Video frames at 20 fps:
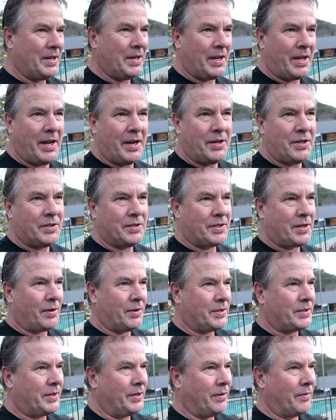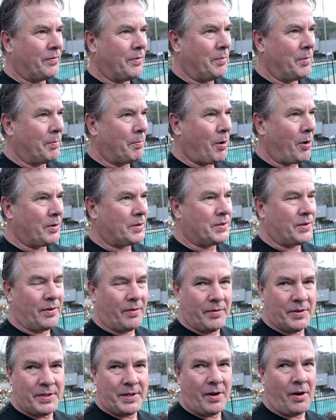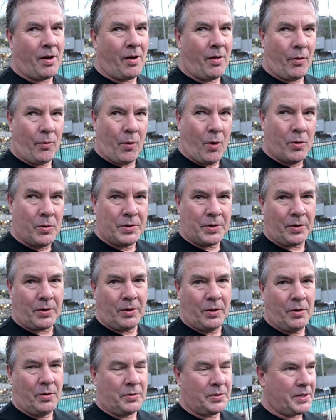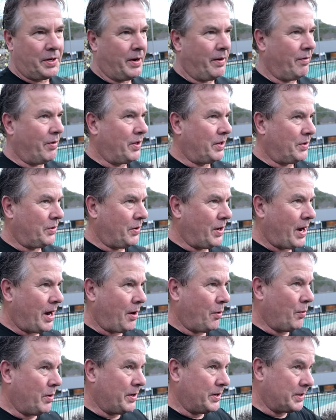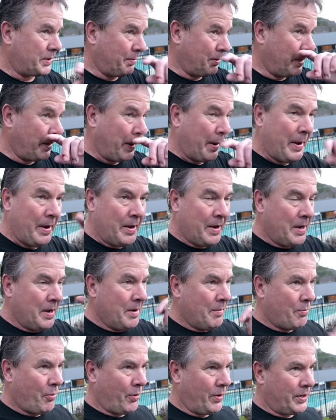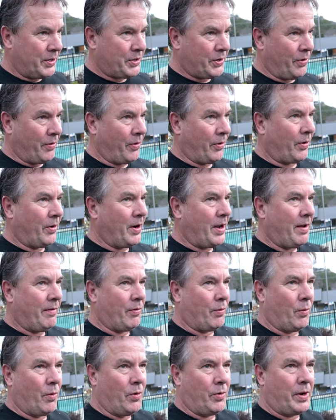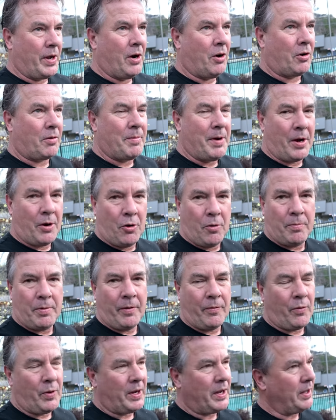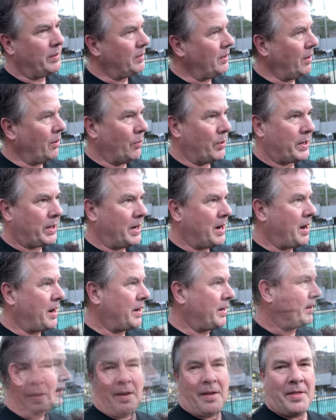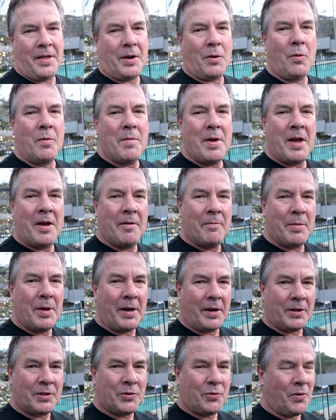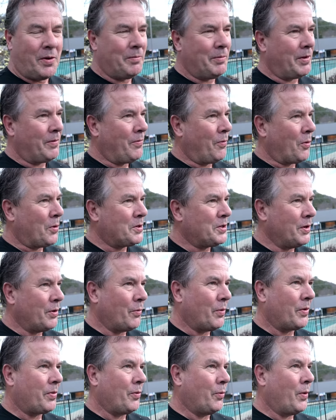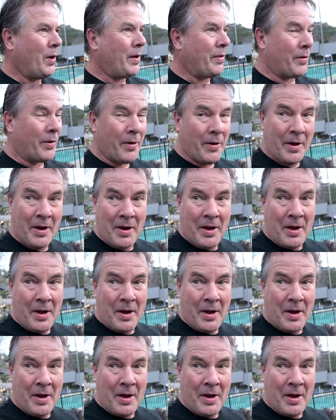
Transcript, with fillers: indications are still from the Park Service that all the roads are closed and everything due to high winds, but pretty sure they're going to have the road to Elkmont open. If we can get there, we can hike. I think we may have been extremely fortunate with the weather.